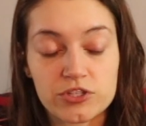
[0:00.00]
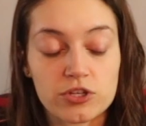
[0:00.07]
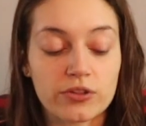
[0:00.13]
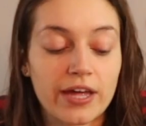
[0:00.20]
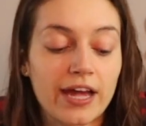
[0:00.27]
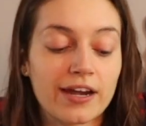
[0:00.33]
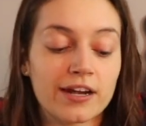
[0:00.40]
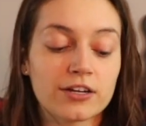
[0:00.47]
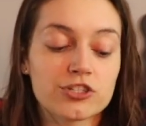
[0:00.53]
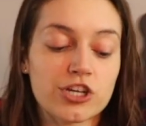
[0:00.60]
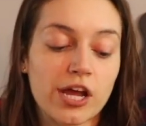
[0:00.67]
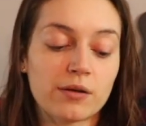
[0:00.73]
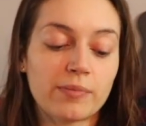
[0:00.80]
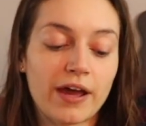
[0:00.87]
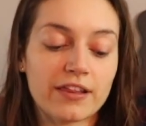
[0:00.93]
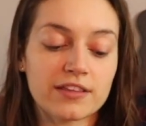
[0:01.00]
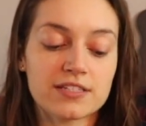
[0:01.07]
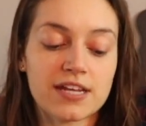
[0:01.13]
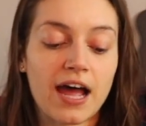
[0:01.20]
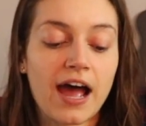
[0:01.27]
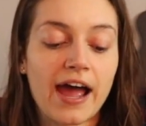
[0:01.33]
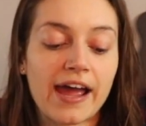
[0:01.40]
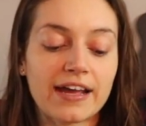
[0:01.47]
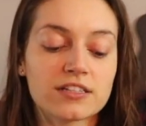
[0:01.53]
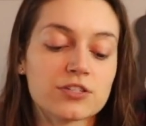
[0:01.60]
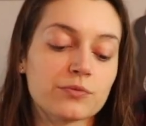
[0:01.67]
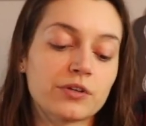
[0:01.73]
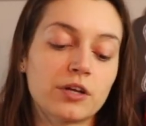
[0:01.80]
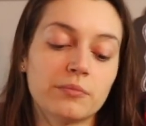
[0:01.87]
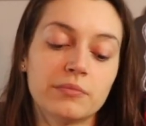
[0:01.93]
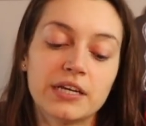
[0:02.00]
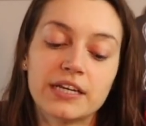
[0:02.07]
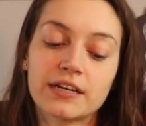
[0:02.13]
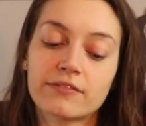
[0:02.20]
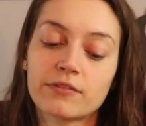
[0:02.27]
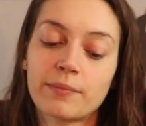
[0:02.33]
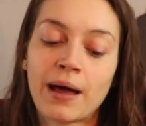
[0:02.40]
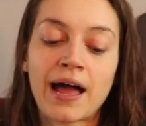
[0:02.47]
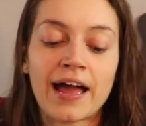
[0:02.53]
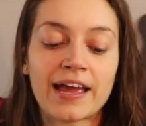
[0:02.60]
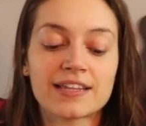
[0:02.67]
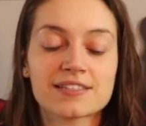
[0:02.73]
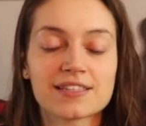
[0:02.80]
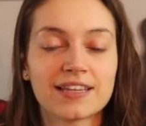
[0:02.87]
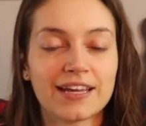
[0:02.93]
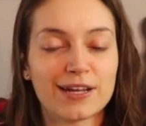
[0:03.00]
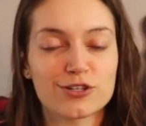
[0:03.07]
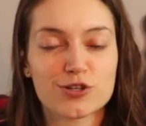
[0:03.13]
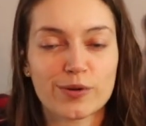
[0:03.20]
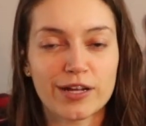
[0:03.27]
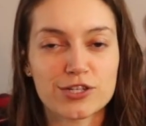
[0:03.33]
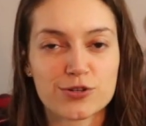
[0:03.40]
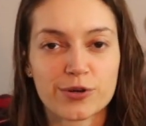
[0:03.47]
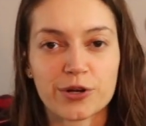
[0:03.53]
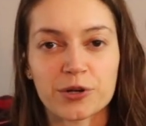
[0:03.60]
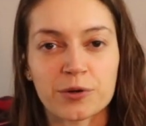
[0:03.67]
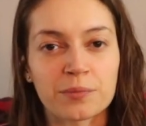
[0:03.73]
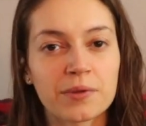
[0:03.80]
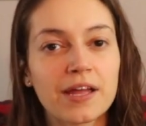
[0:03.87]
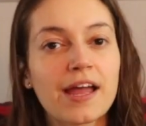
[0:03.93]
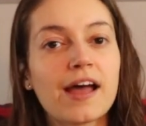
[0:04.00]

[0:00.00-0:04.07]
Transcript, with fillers: So then Jed, Beth, and Ty, it's a real meeting of the minds in the H O H room.